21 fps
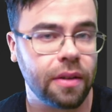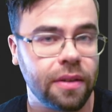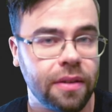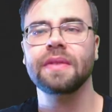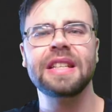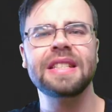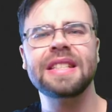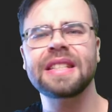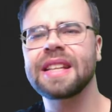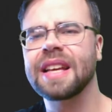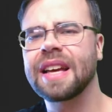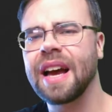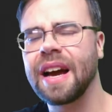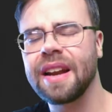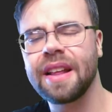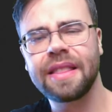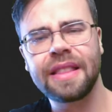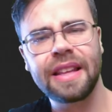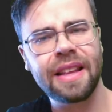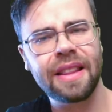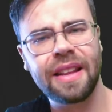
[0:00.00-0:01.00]
This is the kind
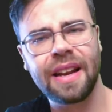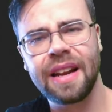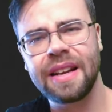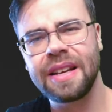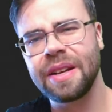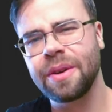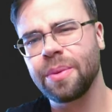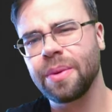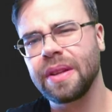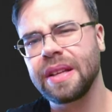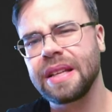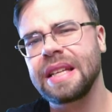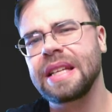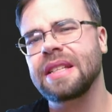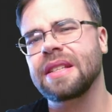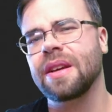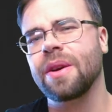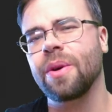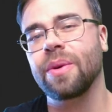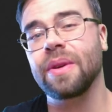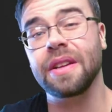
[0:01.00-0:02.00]
of thing that I didn't really need
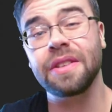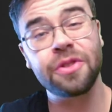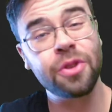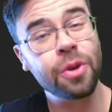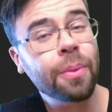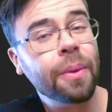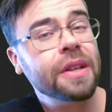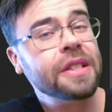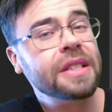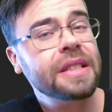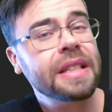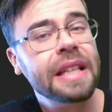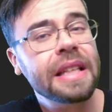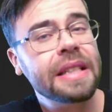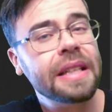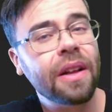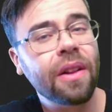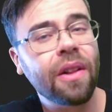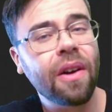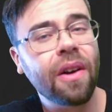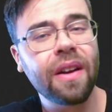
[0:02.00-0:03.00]
to go into too much
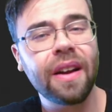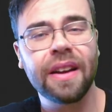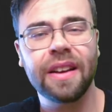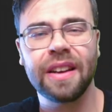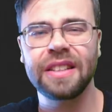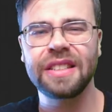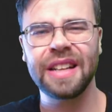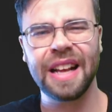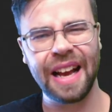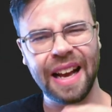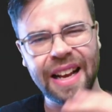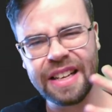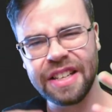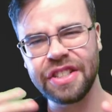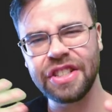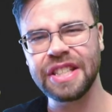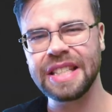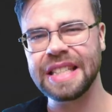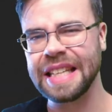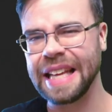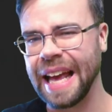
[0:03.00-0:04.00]
detail on. I could kind of
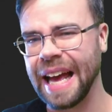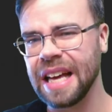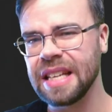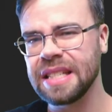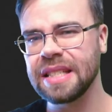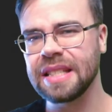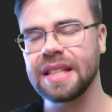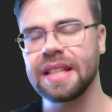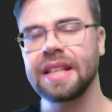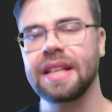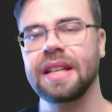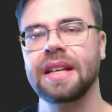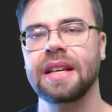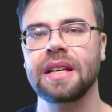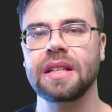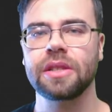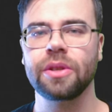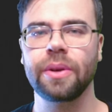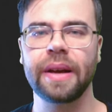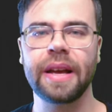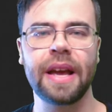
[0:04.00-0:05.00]
just guess.
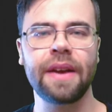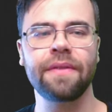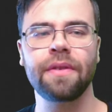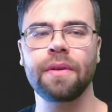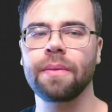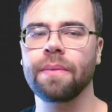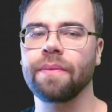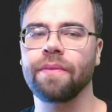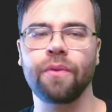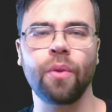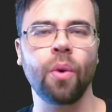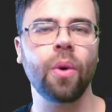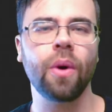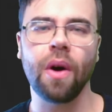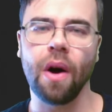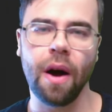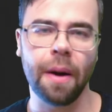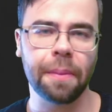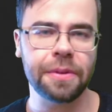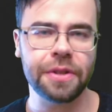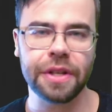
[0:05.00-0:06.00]
So I gave him
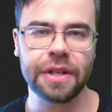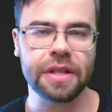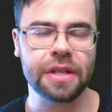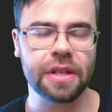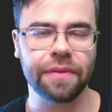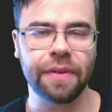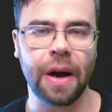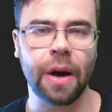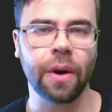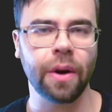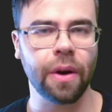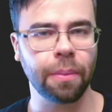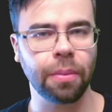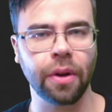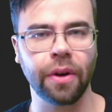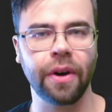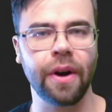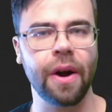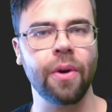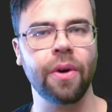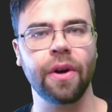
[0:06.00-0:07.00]
4 options of how to
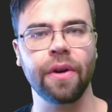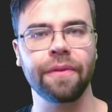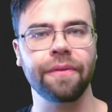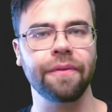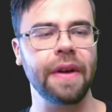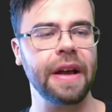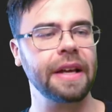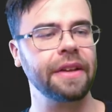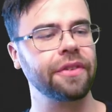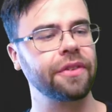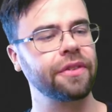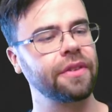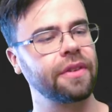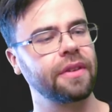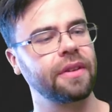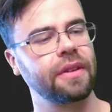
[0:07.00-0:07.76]
blur out her face.